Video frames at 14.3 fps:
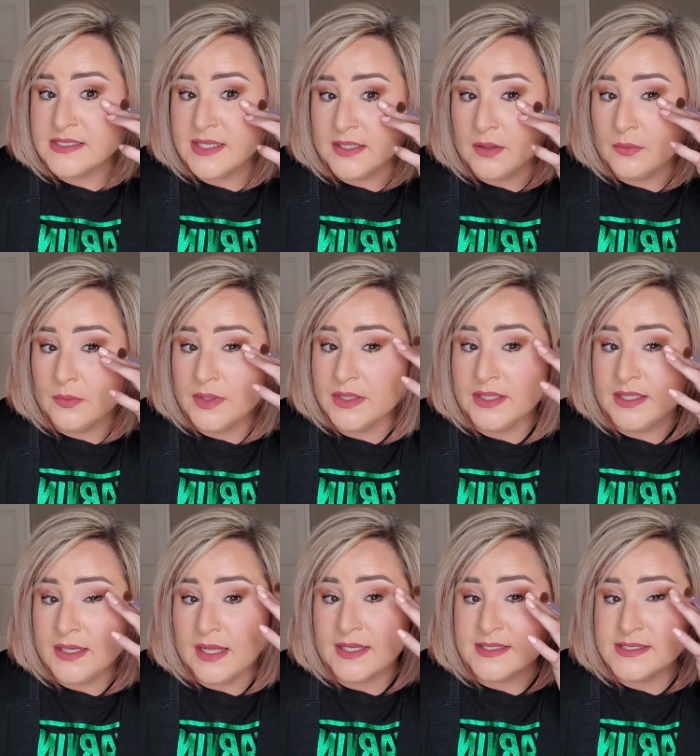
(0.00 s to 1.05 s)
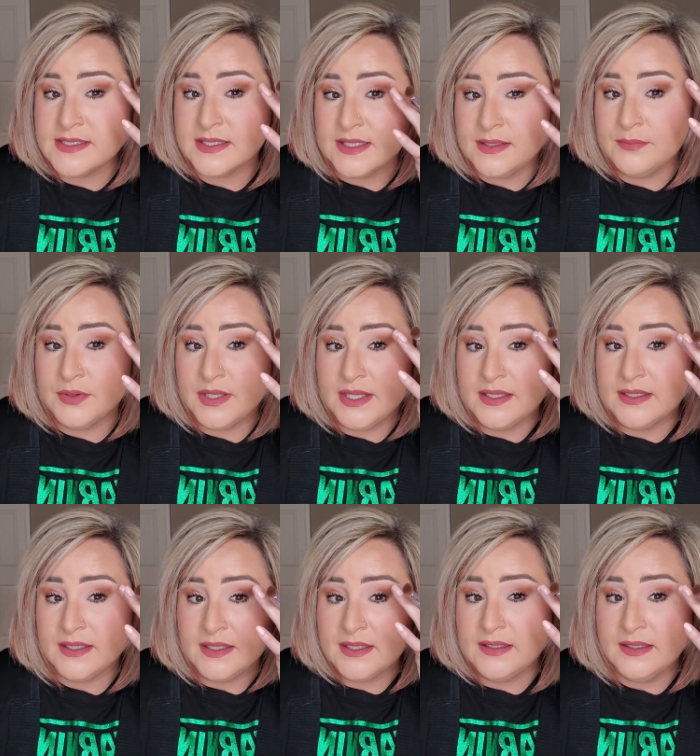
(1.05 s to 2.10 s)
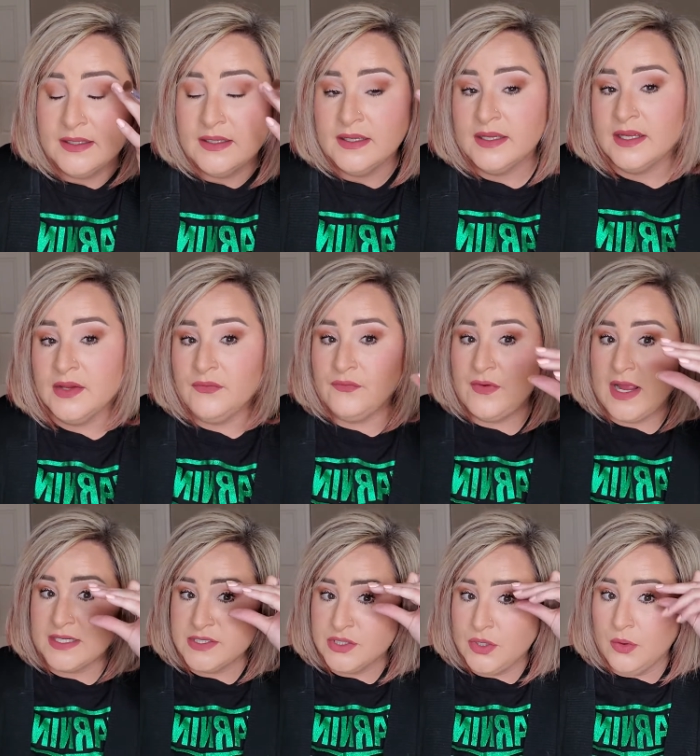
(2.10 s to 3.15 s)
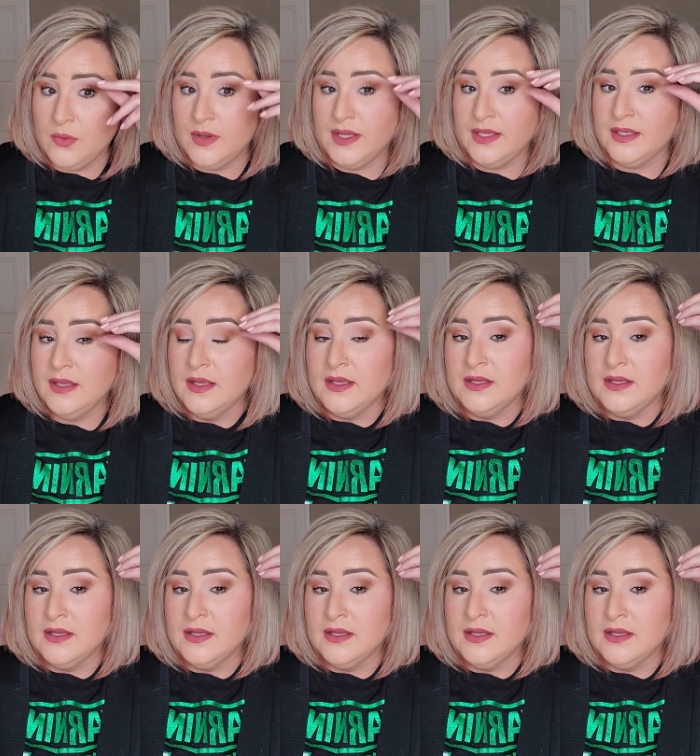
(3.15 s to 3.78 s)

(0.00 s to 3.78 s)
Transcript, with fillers: like a really nicely blended effect going